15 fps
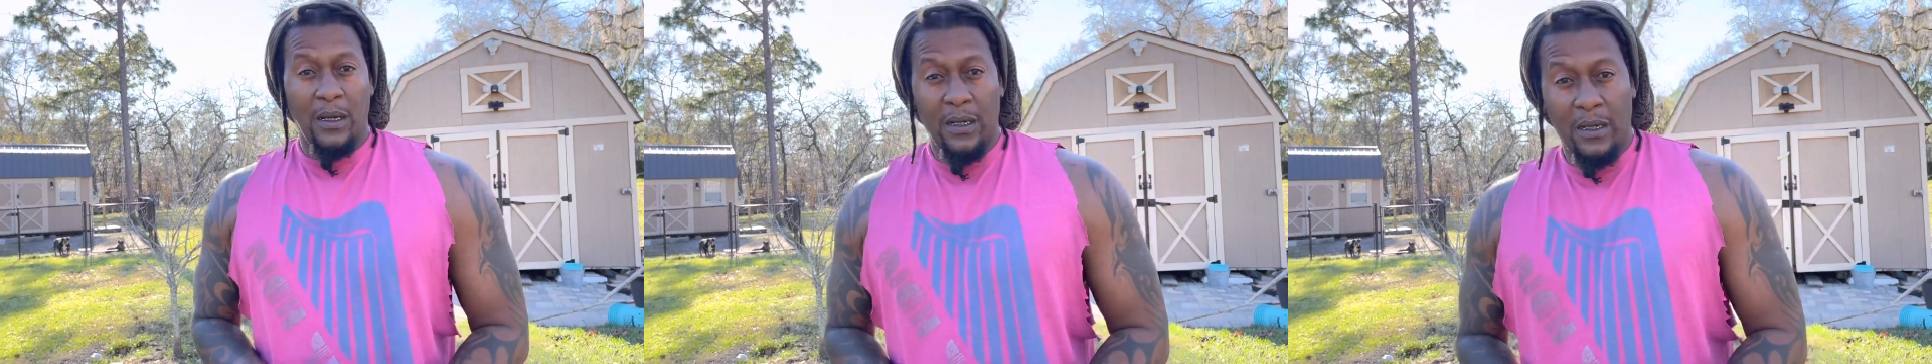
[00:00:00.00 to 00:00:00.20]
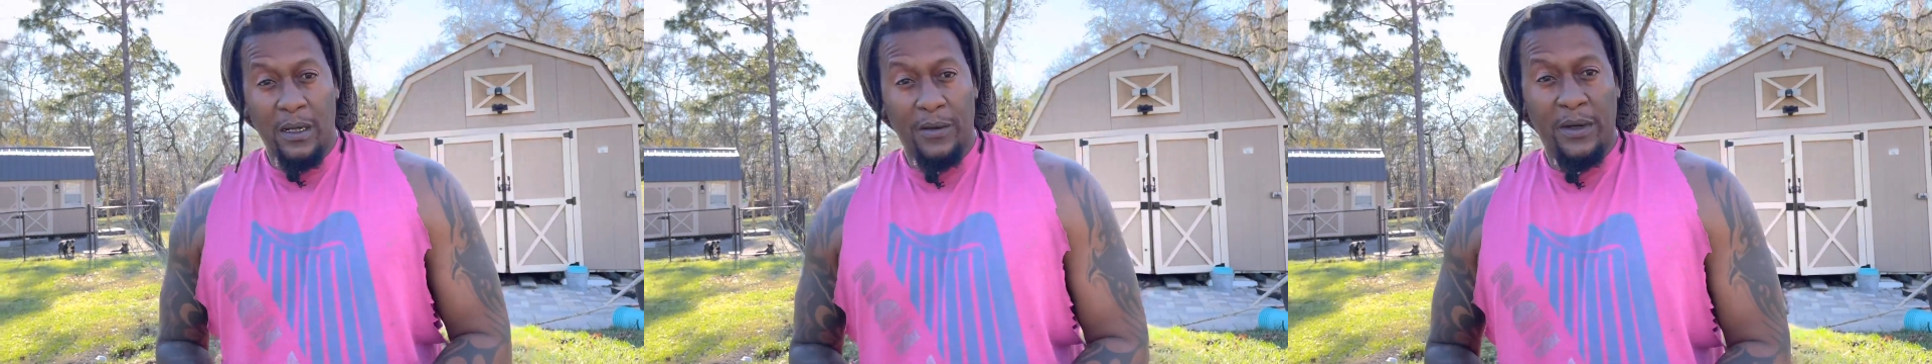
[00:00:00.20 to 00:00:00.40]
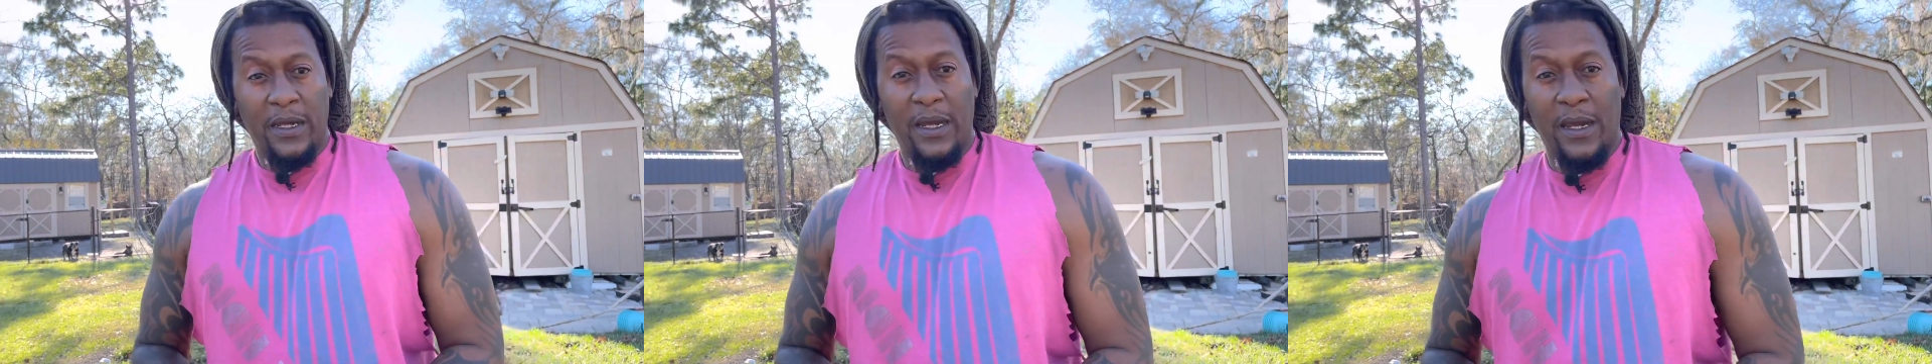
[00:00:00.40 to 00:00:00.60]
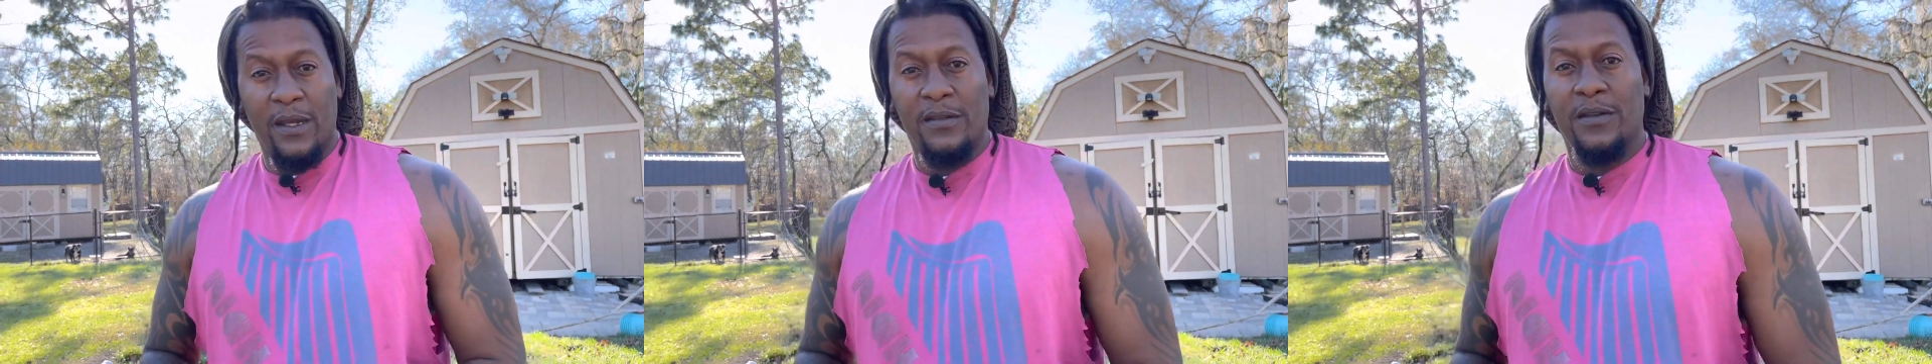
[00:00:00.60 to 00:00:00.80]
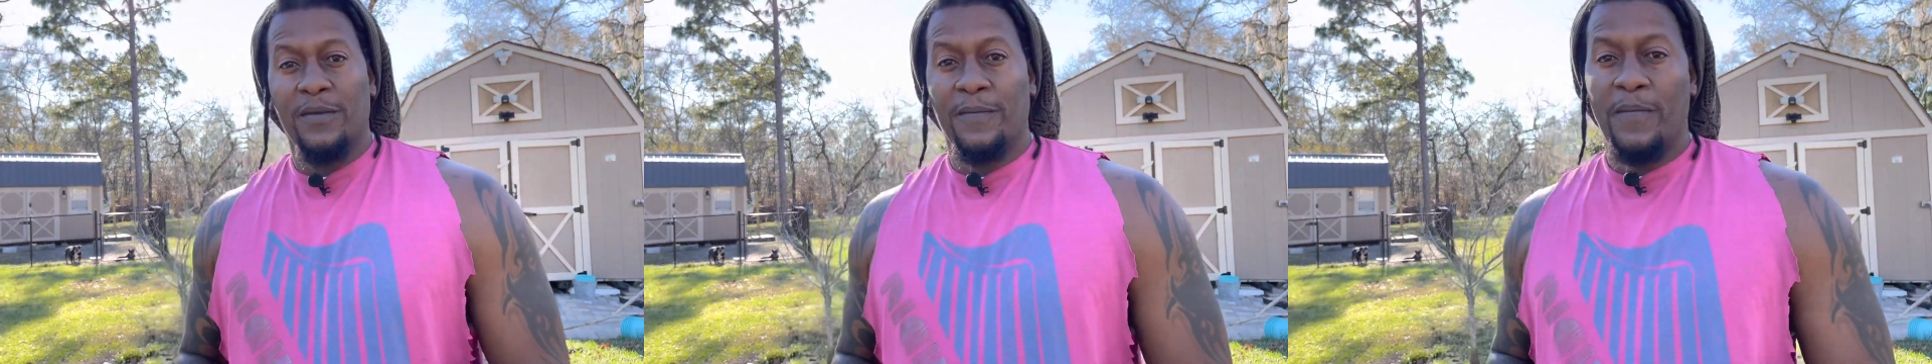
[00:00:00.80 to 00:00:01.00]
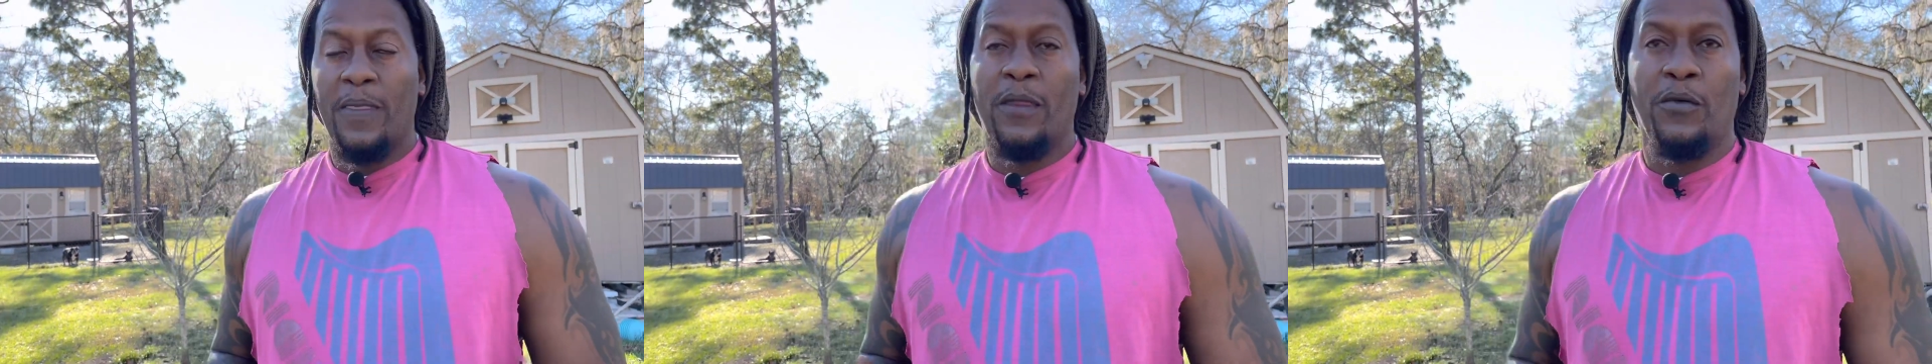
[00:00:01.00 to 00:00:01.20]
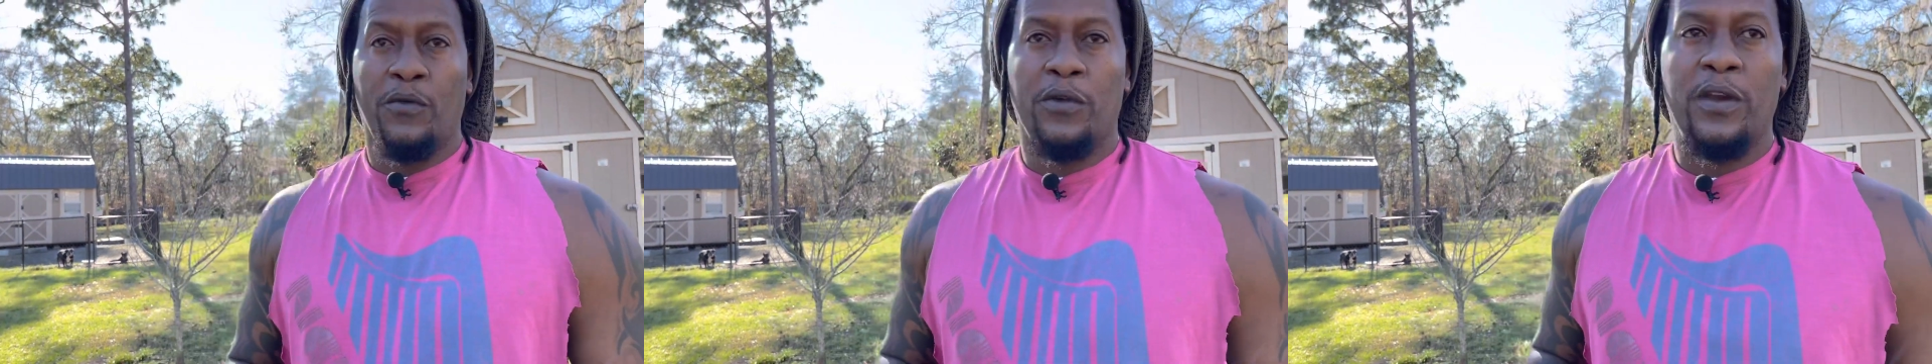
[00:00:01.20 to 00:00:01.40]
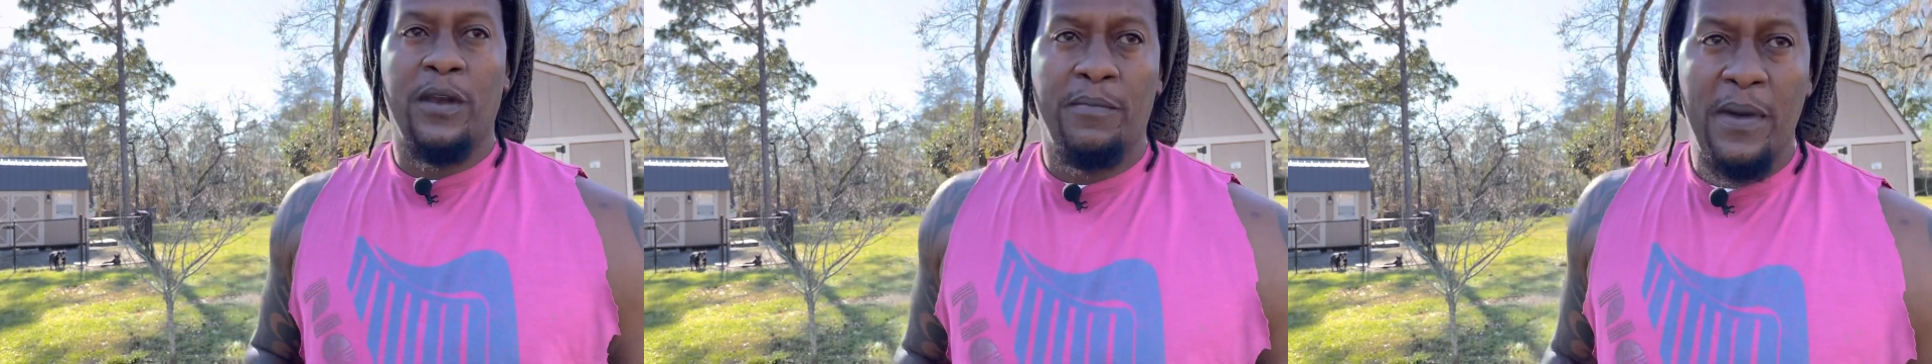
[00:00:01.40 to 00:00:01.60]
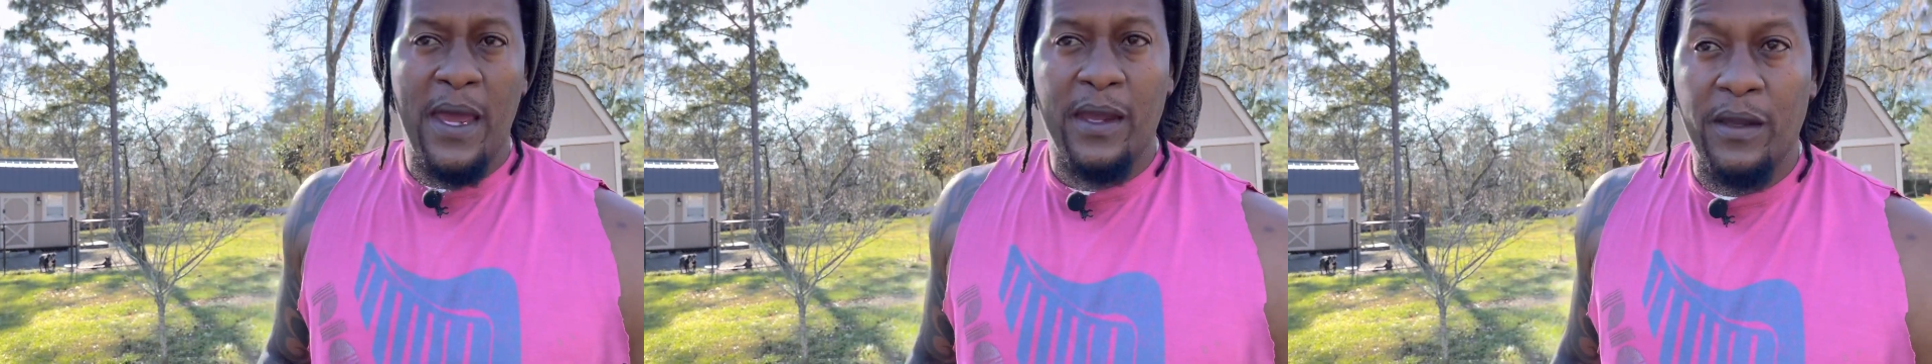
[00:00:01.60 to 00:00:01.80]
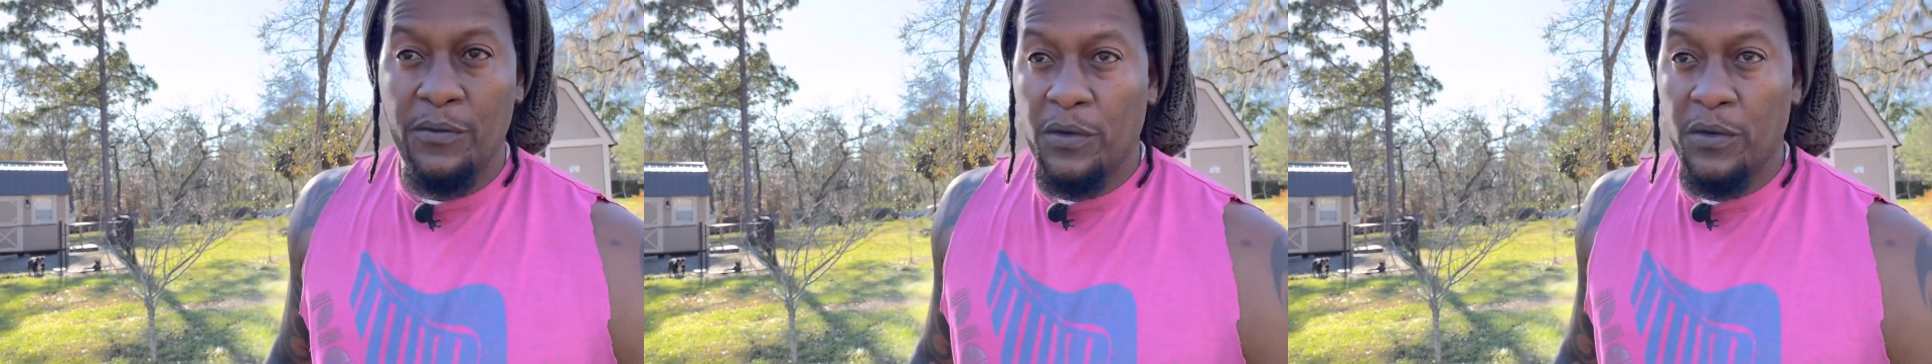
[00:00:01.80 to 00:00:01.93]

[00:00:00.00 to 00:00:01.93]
All right, guys, we're in the back and